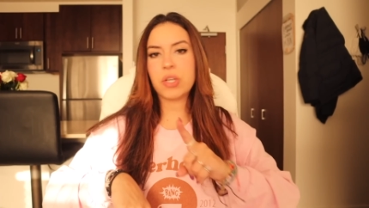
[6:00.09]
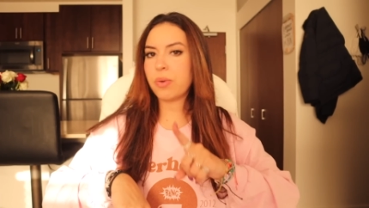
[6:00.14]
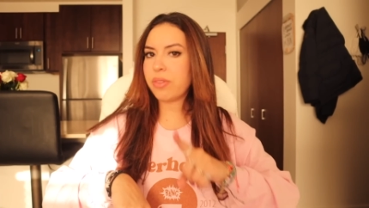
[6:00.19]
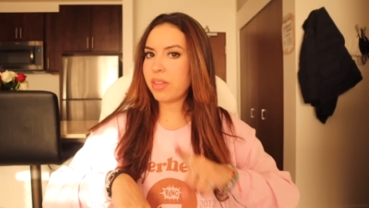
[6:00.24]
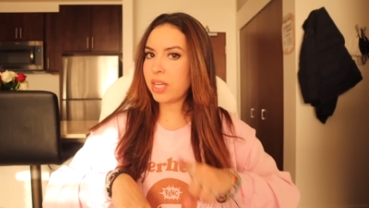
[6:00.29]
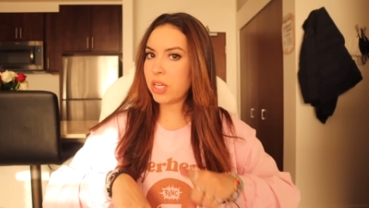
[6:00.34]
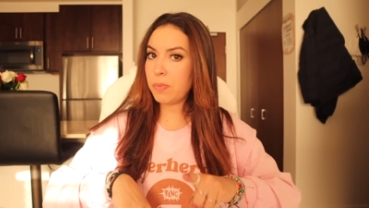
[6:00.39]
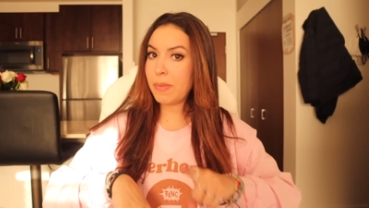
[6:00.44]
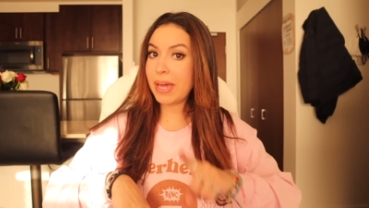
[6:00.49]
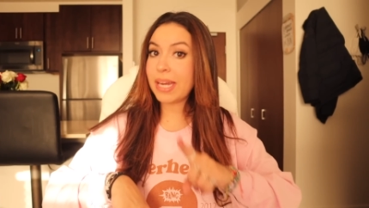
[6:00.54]
Don't
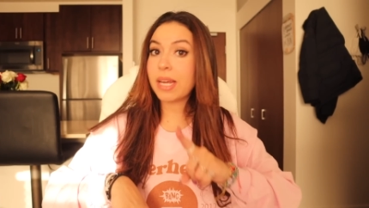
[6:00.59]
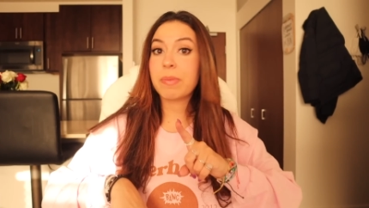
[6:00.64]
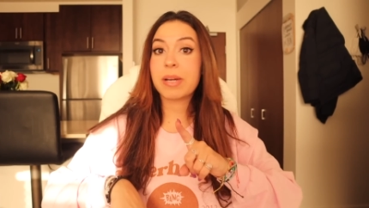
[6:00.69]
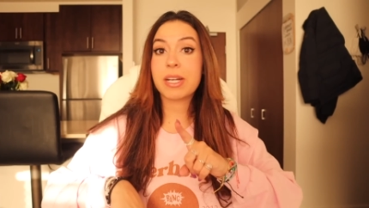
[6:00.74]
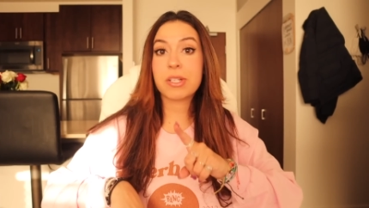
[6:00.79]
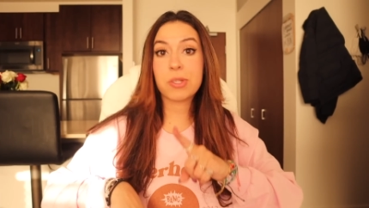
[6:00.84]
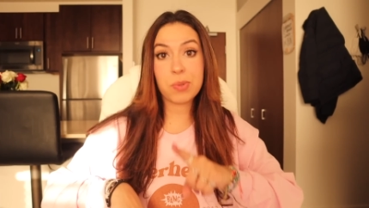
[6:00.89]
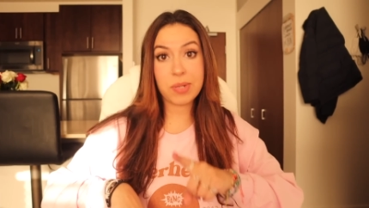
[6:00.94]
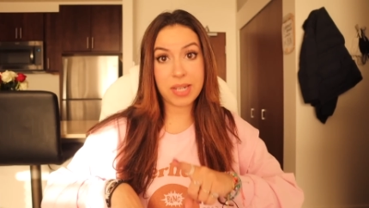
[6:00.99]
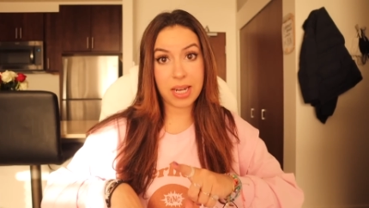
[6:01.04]
think you made it
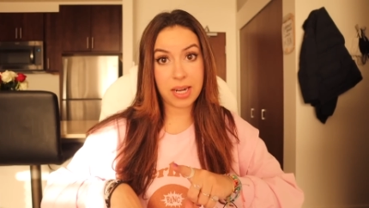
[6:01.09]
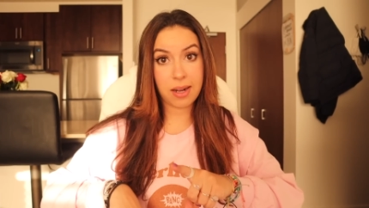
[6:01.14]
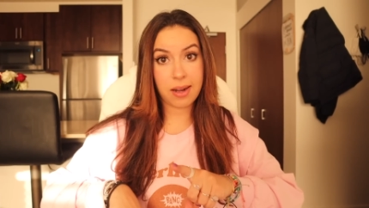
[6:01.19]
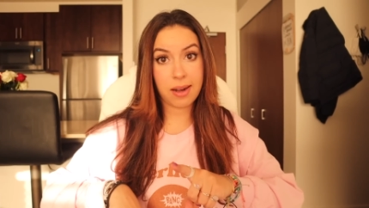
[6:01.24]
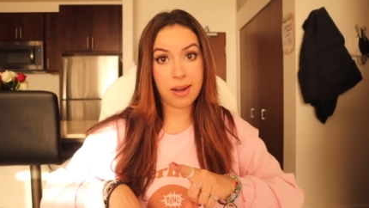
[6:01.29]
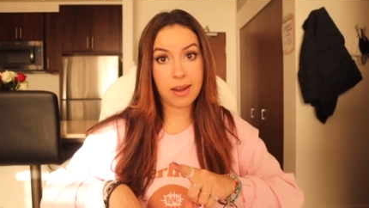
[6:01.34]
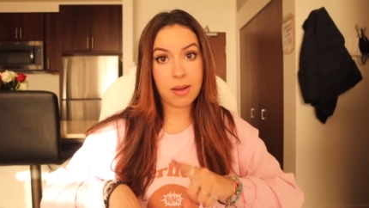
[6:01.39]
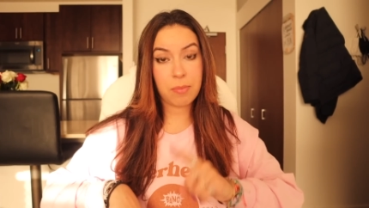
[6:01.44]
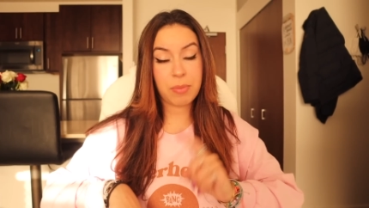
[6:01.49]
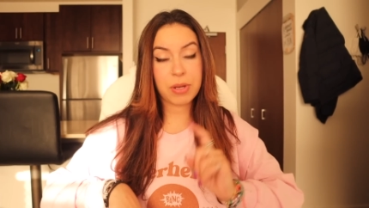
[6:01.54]
because you
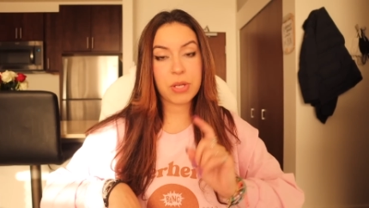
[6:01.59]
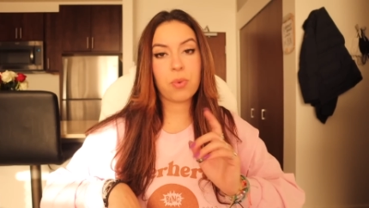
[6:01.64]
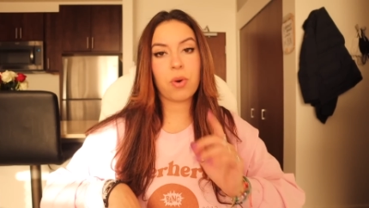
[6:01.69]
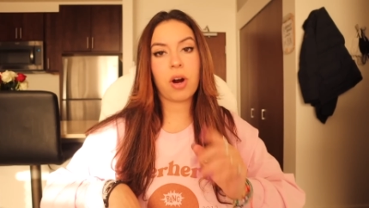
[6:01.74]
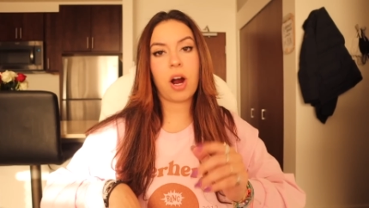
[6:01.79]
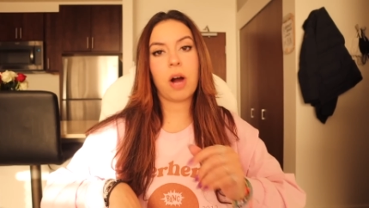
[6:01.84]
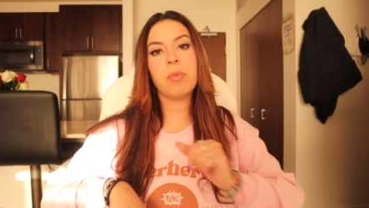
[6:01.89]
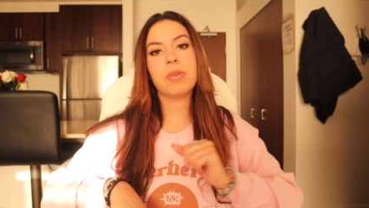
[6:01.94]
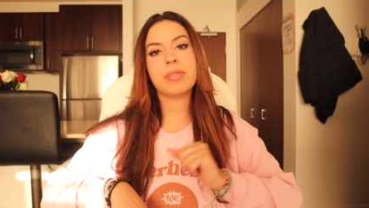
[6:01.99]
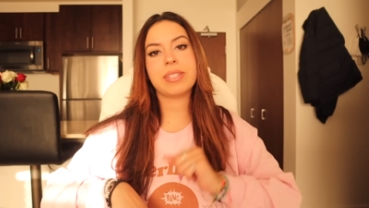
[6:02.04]
didn't, but you
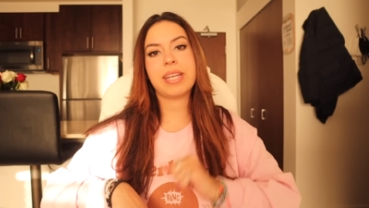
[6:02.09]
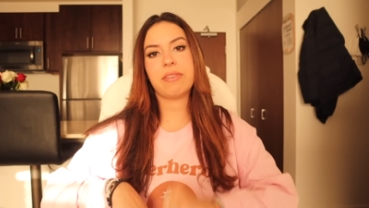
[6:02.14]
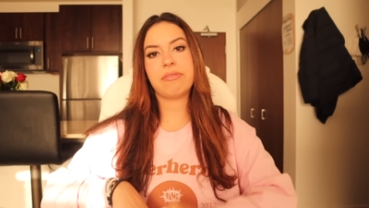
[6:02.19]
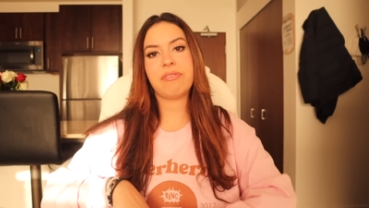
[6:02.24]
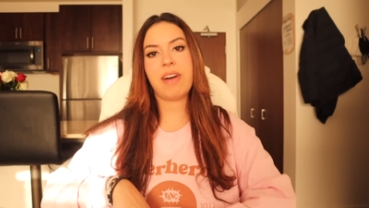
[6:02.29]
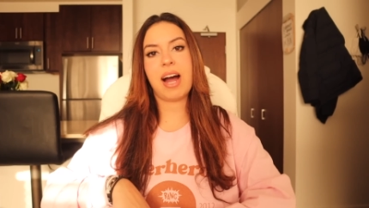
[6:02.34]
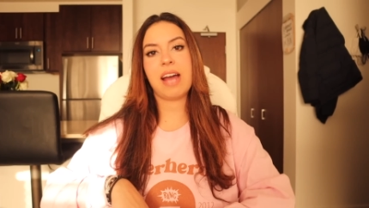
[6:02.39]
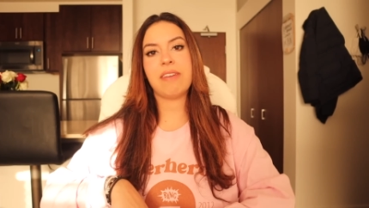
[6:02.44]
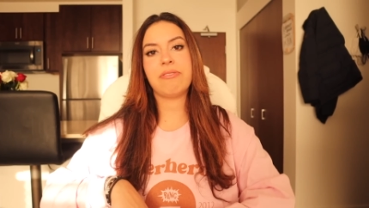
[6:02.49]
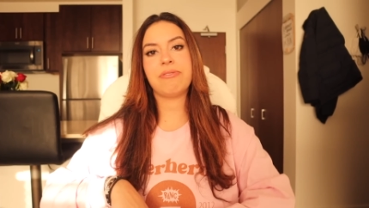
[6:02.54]
were almost at a
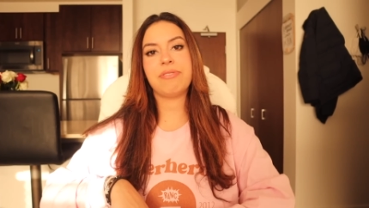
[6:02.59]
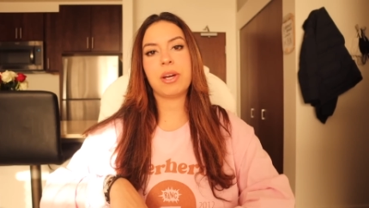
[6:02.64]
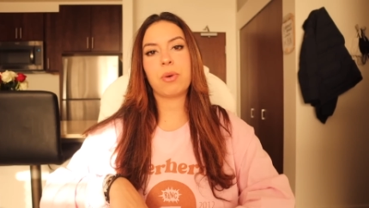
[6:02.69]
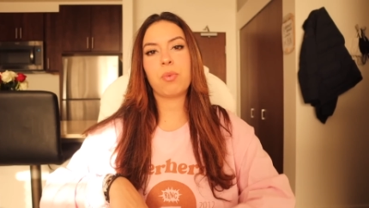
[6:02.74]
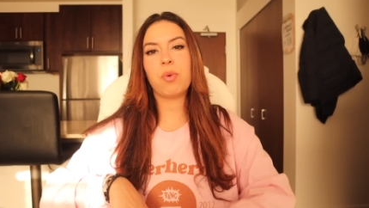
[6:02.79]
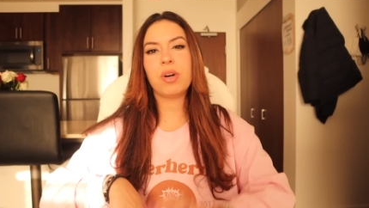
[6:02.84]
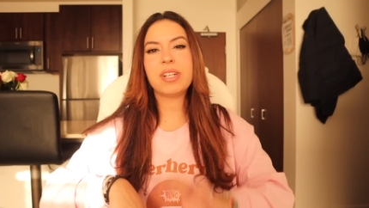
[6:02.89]
five. There